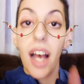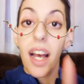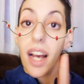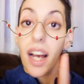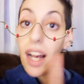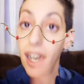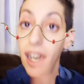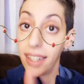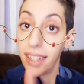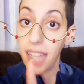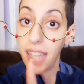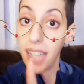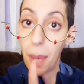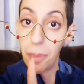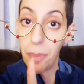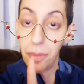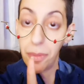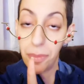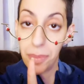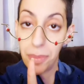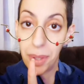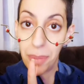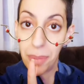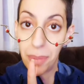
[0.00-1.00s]
On top of
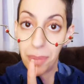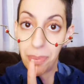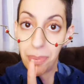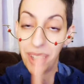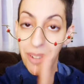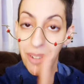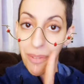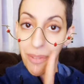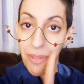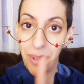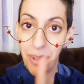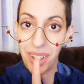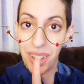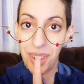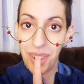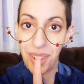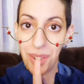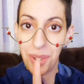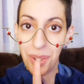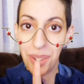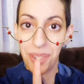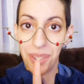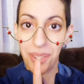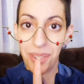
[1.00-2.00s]
me being 42
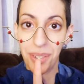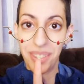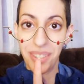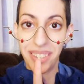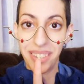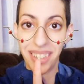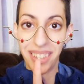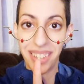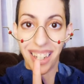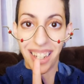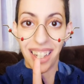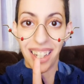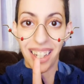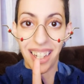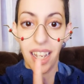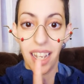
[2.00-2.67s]
years old today.